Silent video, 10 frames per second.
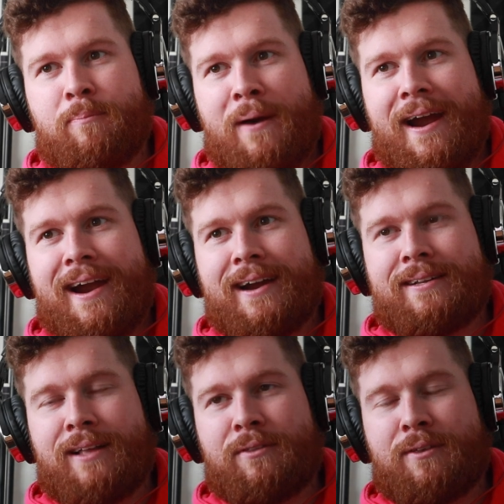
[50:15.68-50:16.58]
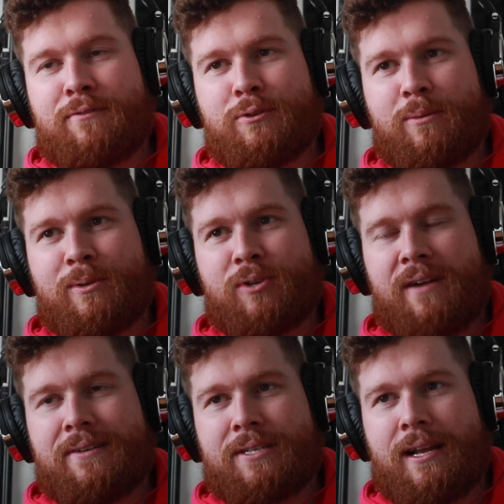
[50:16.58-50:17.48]
bar the, the few Dublin
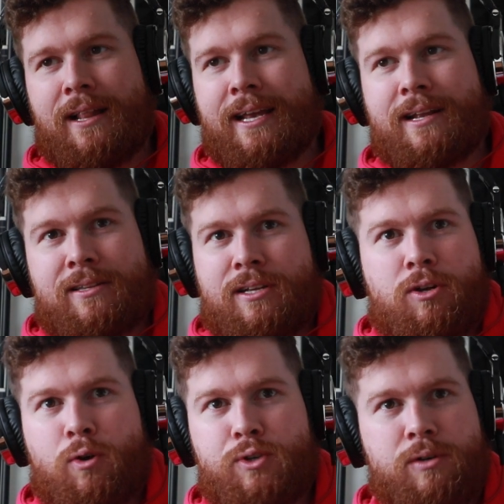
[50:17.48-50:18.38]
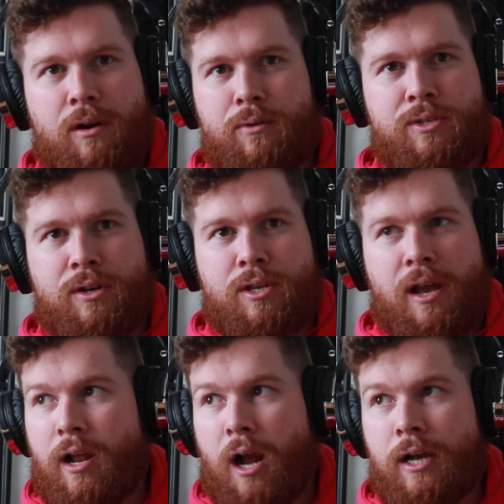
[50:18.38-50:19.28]
drivers, I, like the country roads are. I
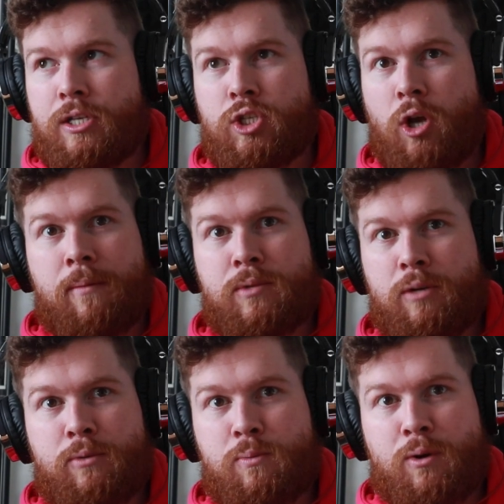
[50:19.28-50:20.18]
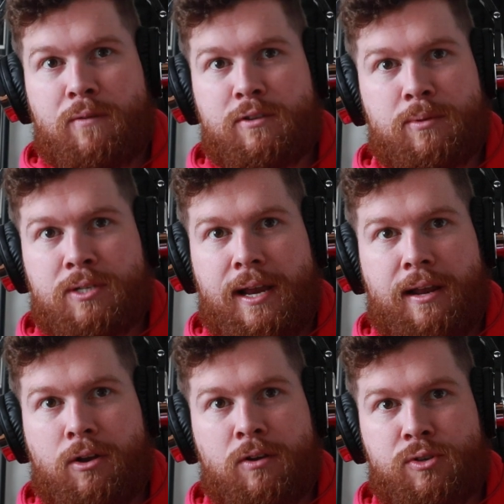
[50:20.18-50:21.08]
I so, I'm so much more comfortable cycling on
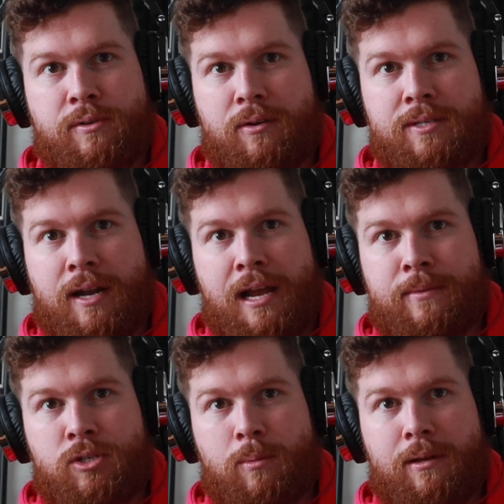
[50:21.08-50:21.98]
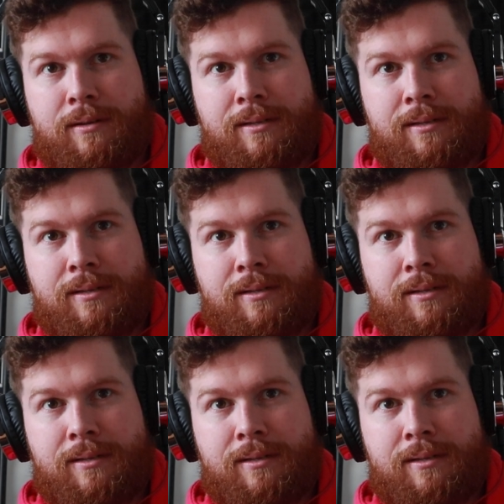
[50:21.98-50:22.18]
country roads than I am in Dublin.